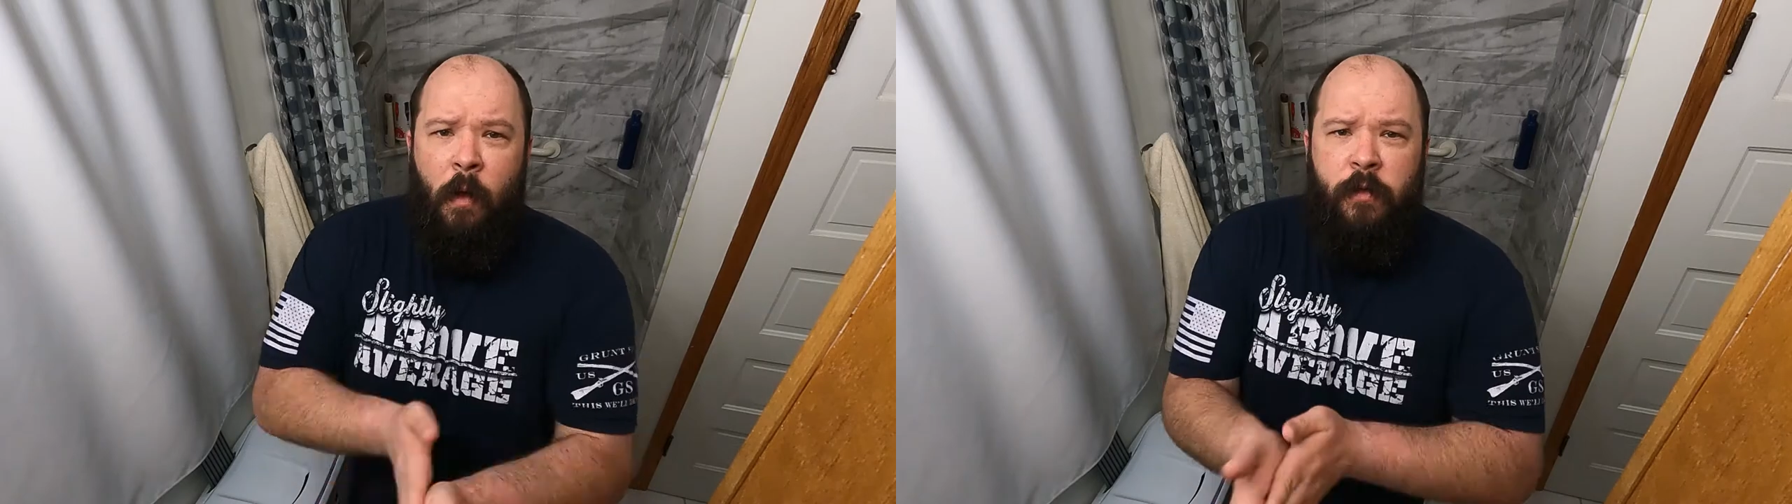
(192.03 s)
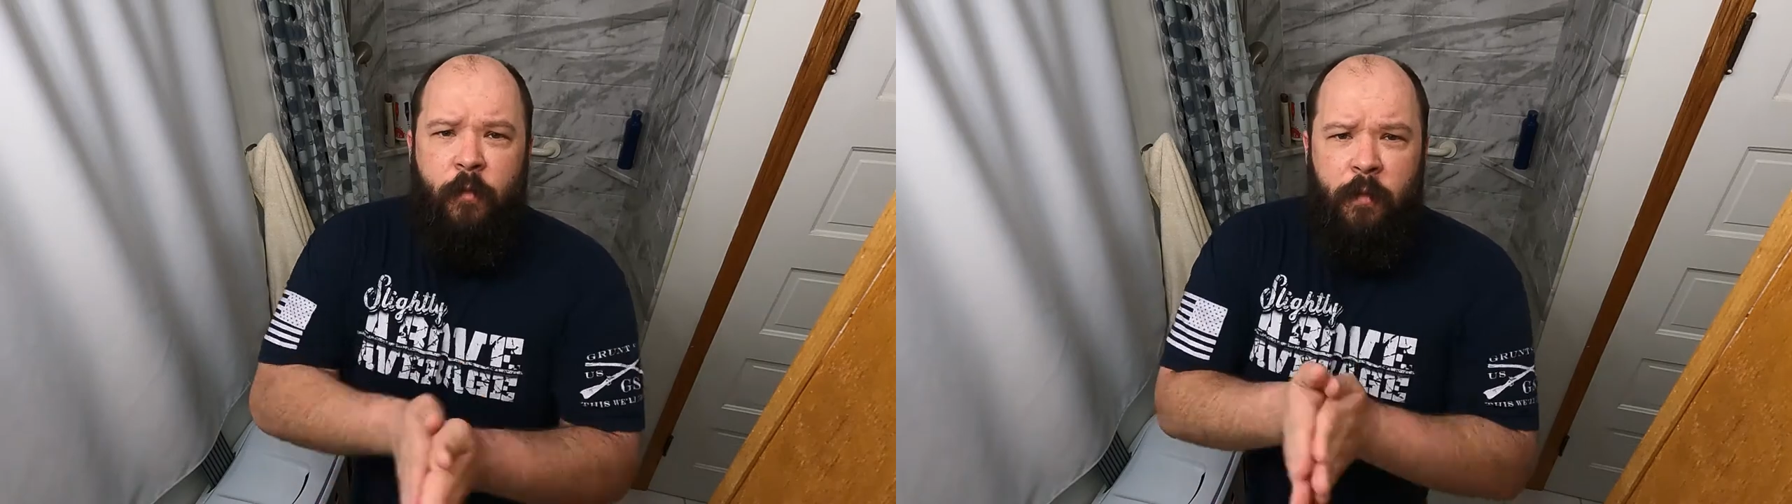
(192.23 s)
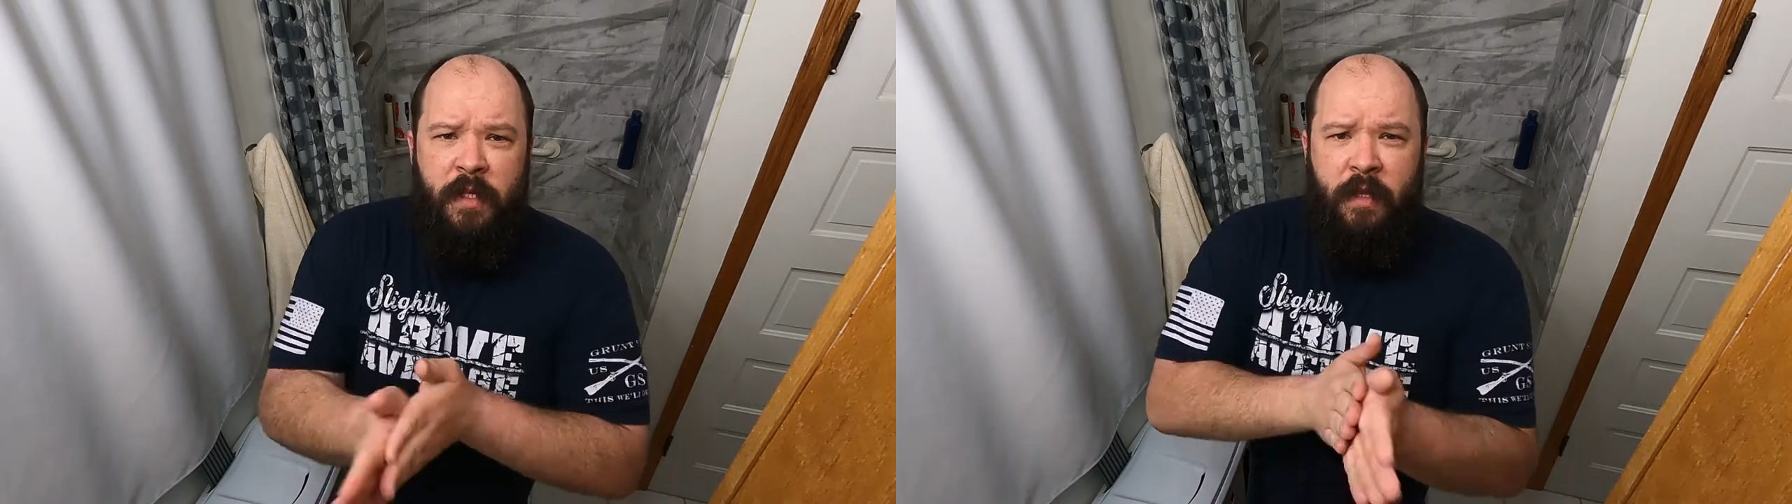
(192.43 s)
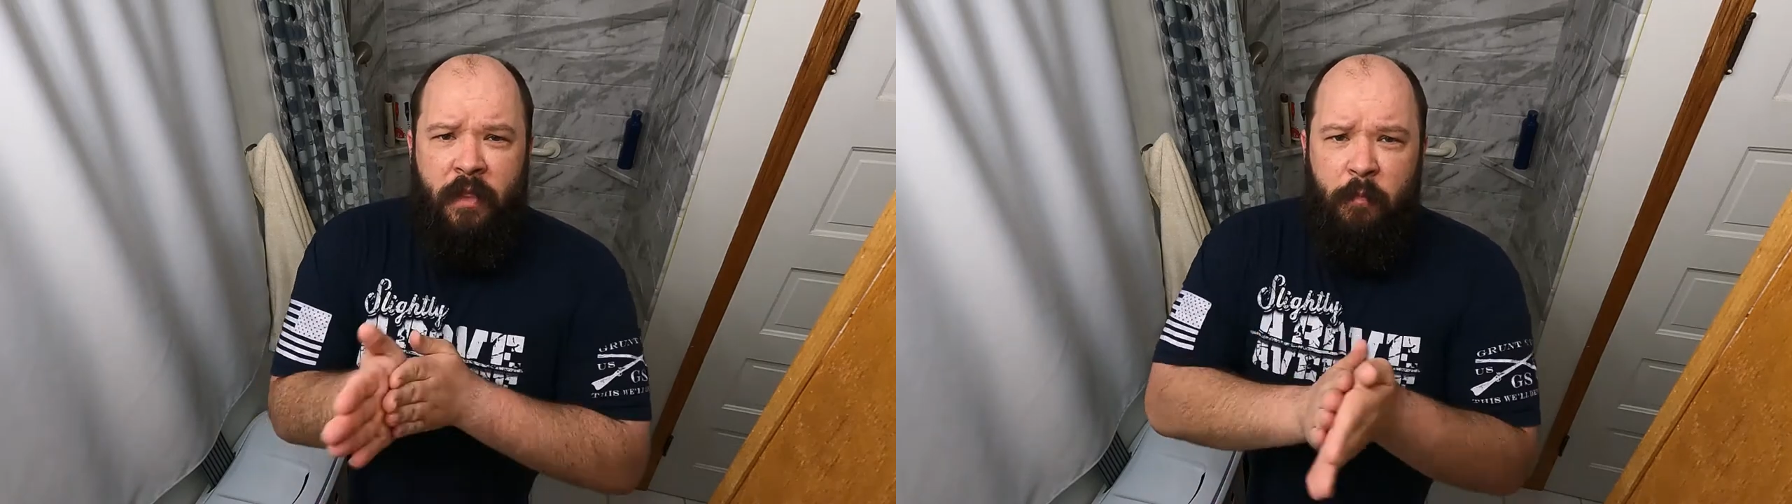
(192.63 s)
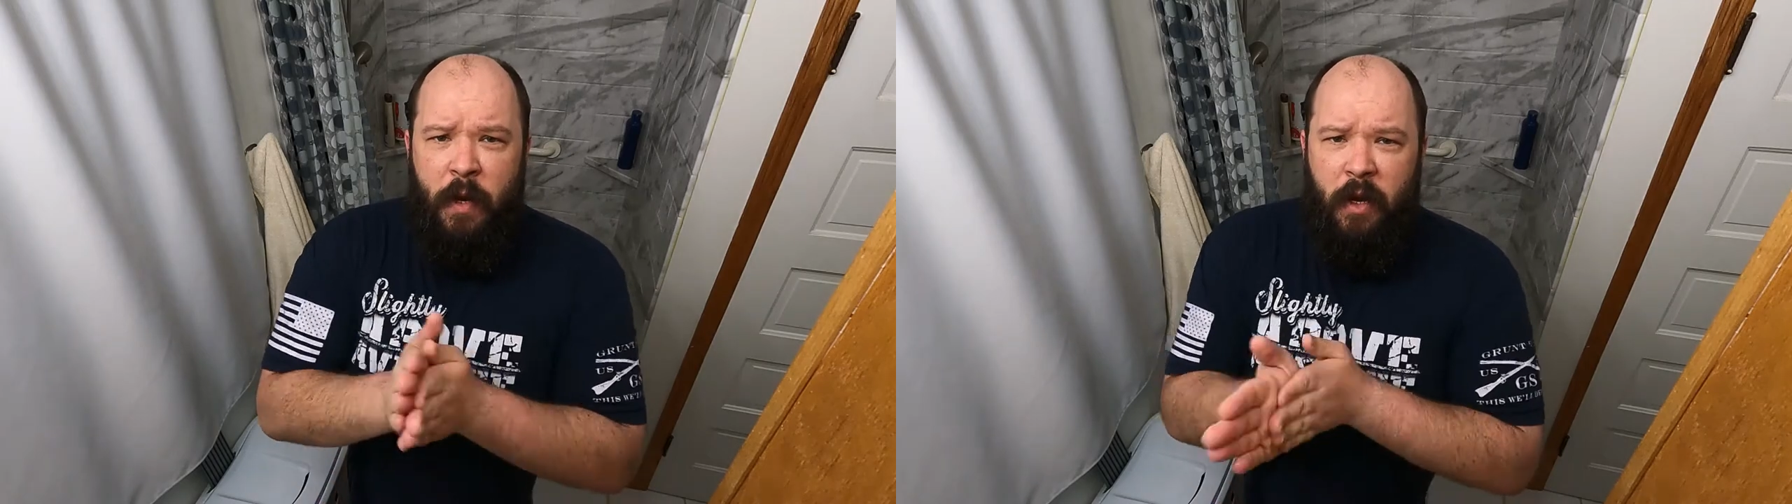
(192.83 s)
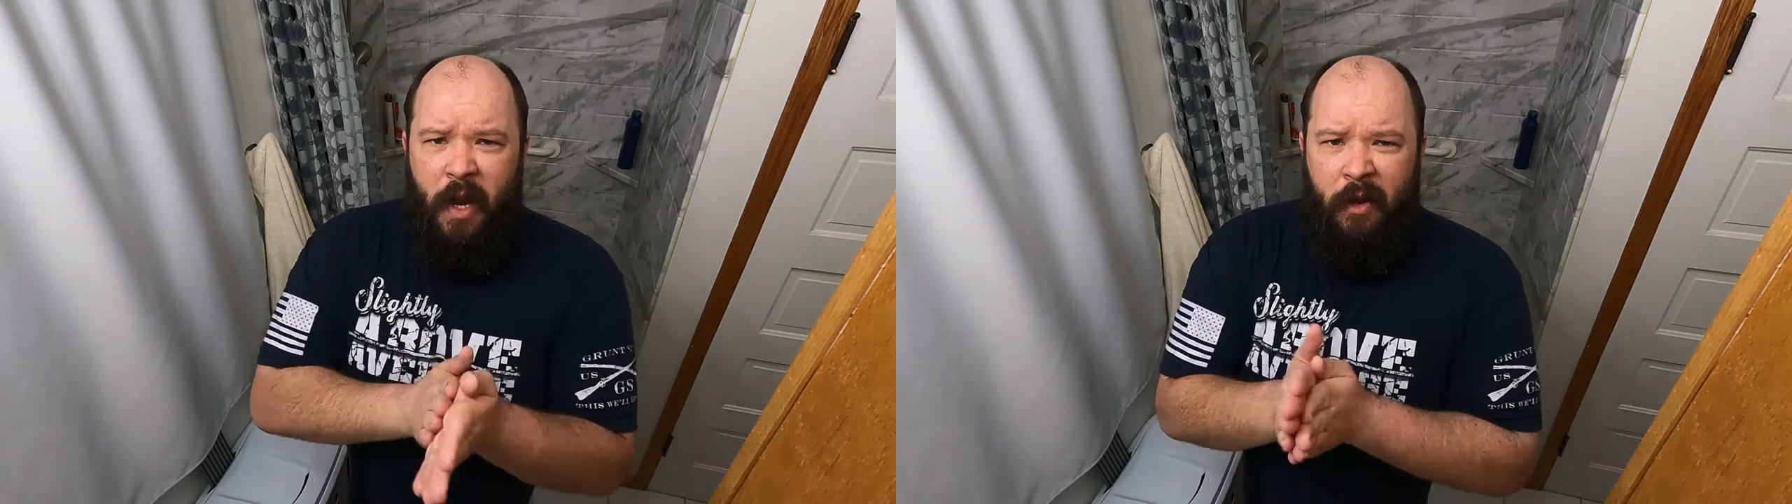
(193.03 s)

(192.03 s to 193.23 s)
So for this length of beard,